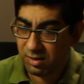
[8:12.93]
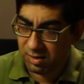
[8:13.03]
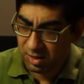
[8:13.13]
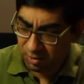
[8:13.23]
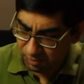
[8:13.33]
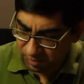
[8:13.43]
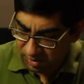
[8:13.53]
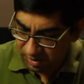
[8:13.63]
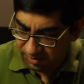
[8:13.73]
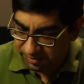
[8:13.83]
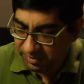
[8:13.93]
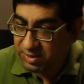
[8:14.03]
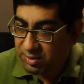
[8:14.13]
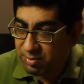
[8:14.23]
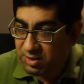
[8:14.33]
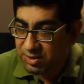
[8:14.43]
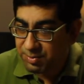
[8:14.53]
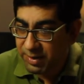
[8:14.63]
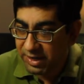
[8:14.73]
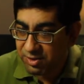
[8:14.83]
Now, the visible
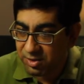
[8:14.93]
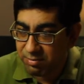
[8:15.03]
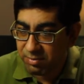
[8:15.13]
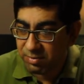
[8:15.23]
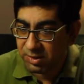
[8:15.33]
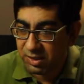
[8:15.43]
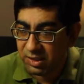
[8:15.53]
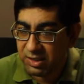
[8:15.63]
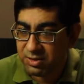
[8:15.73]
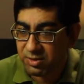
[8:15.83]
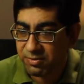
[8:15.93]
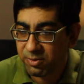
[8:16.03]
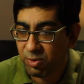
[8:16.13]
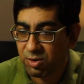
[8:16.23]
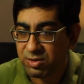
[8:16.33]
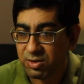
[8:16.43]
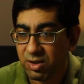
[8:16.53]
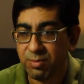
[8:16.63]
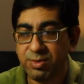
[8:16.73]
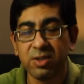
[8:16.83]
spectrum is of course
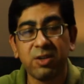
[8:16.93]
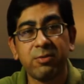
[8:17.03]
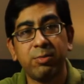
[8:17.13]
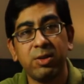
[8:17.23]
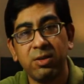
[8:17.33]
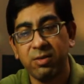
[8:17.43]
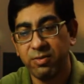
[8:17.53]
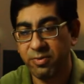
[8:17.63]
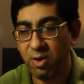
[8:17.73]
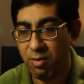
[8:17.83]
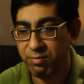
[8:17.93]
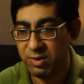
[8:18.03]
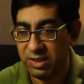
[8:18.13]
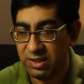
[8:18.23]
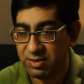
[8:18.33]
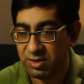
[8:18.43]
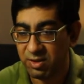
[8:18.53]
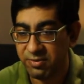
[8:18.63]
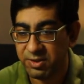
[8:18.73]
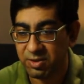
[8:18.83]
observable from the
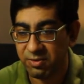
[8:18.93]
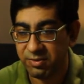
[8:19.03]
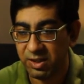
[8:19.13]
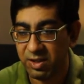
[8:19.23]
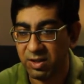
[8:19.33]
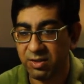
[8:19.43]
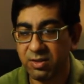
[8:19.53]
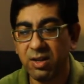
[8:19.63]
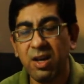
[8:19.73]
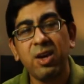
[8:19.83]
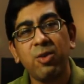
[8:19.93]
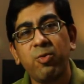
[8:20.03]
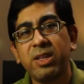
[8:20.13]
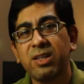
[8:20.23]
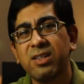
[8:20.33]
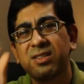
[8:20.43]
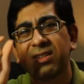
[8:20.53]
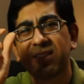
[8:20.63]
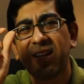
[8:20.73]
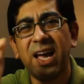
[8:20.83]
surface of the Earth with a
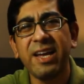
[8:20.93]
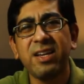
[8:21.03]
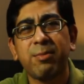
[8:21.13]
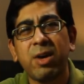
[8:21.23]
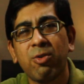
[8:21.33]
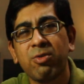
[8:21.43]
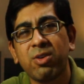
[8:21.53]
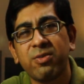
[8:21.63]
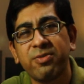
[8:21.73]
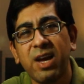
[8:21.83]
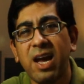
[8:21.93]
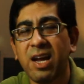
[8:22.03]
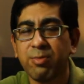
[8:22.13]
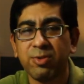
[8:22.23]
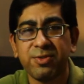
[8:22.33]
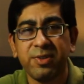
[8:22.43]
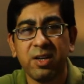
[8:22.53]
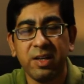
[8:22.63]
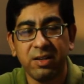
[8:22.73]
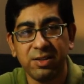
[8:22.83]
slight amount of
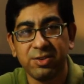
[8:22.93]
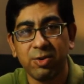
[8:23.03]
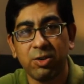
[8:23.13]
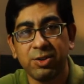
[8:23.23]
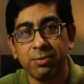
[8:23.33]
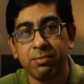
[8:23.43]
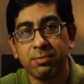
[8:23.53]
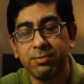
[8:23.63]
atmospheric distortion.